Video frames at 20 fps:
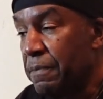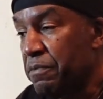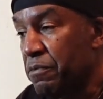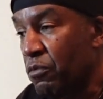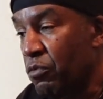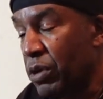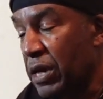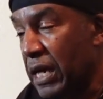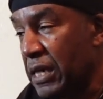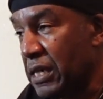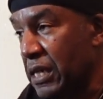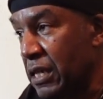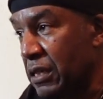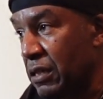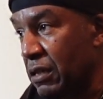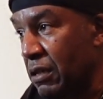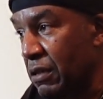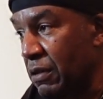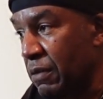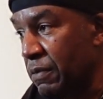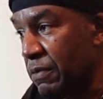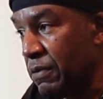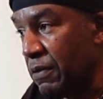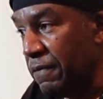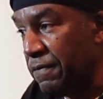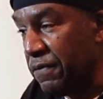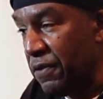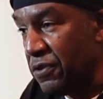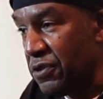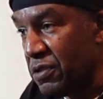When I did the
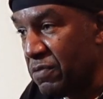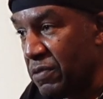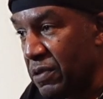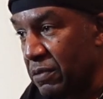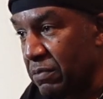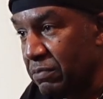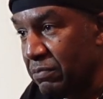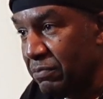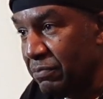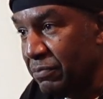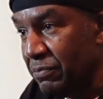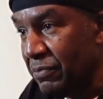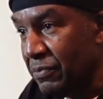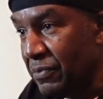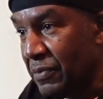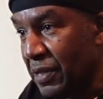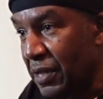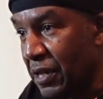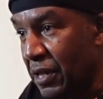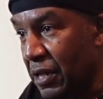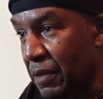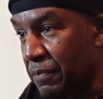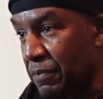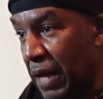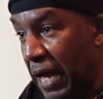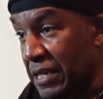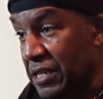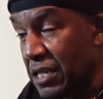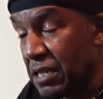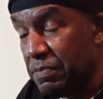first one,
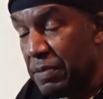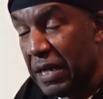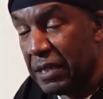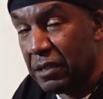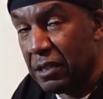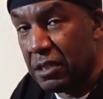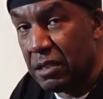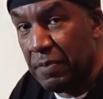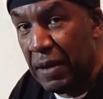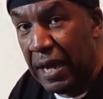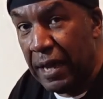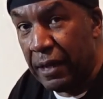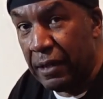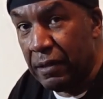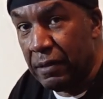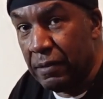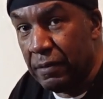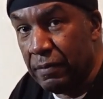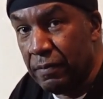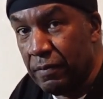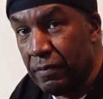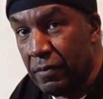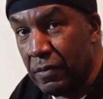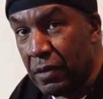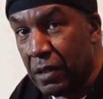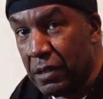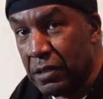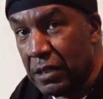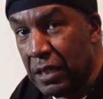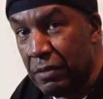I just picked a spot
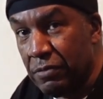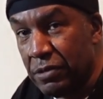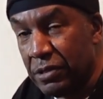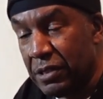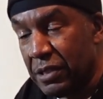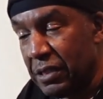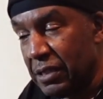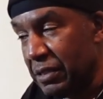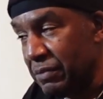because